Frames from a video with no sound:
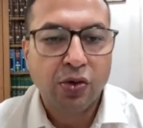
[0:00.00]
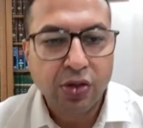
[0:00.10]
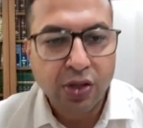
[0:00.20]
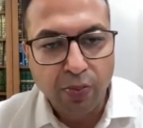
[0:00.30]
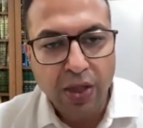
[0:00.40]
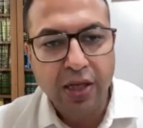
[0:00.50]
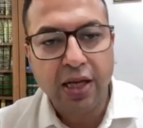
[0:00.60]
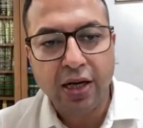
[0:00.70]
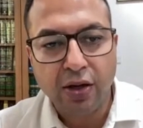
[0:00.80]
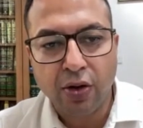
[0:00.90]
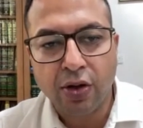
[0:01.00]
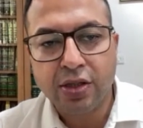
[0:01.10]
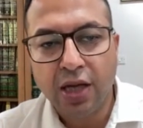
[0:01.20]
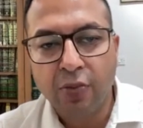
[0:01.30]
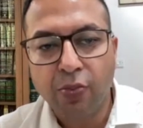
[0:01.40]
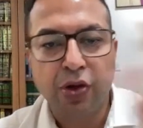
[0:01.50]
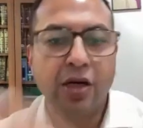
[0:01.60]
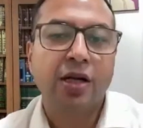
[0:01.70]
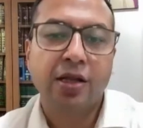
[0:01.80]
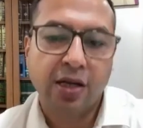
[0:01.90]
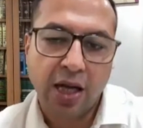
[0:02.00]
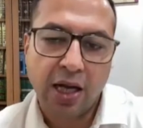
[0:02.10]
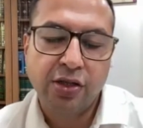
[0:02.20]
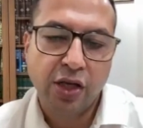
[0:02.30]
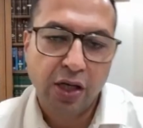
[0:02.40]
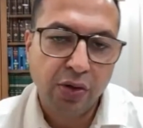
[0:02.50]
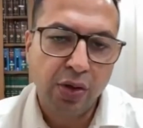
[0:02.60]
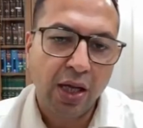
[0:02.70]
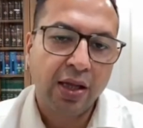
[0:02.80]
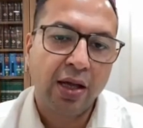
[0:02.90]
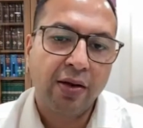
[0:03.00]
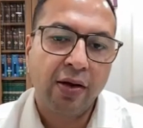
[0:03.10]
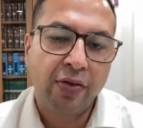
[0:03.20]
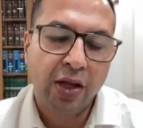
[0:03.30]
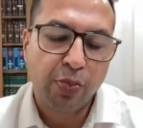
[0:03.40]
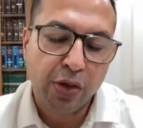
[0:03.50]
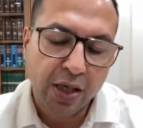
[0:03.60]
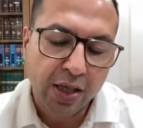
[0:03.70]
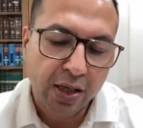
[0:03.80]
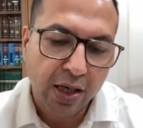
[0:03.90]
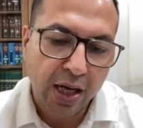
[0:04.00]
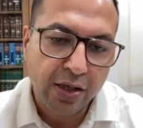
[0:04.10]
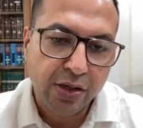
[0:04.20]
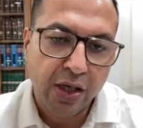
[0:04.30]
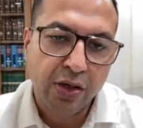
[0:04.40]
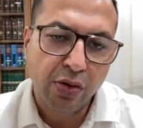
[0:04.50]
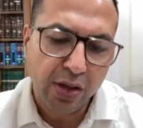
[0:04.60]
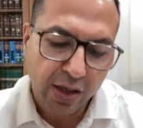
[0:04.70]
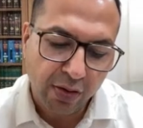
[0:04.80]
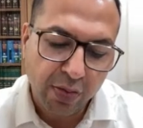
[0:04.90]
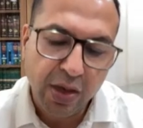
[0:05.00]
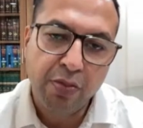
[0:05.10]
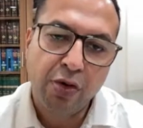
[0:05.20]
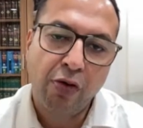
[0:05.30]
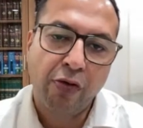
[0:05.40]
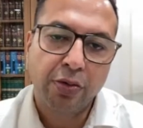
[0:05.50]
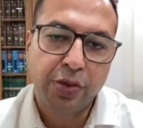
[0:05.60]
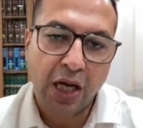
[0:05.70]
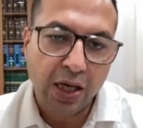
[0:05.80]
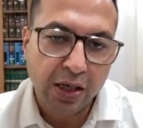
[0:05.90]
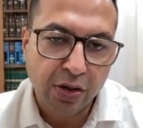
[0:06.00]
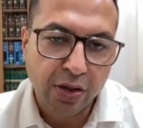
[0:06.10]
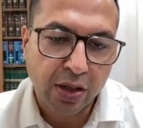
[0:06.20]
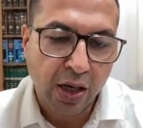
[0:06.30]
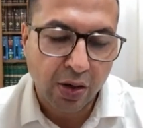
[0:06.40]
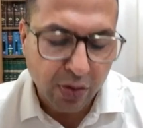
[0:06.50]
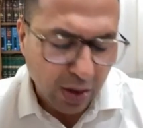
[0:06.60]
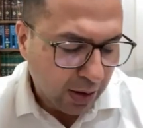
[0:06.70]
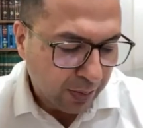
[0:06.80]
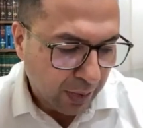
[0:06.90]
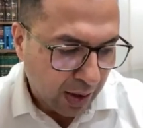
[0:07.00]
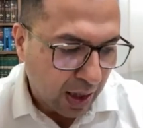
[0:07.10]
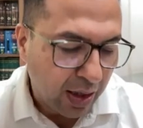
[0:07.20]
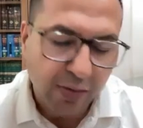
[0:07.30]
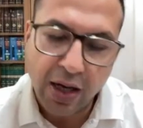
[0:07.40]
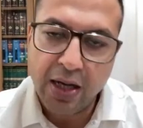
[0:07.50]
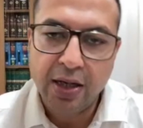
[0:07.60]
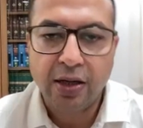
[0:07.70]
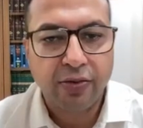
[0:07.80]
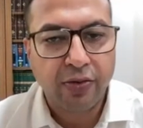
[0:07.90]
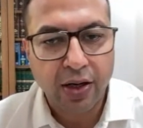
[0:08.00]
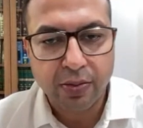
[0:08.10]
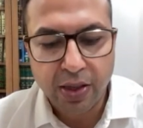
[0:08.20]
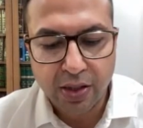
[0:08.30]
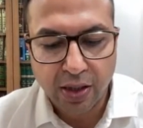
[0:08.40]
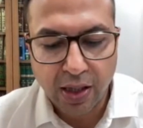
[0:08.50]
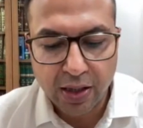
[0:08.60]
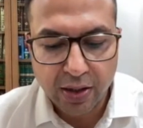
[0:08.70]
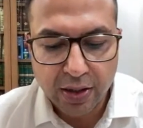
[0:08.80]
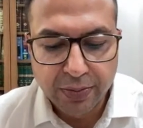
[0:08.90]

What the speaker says: to simply take laws and put it in the 9th schedule, and then if they put it in the 9th schedule, they will be immune from challenge on the ground that they violated fundamental right.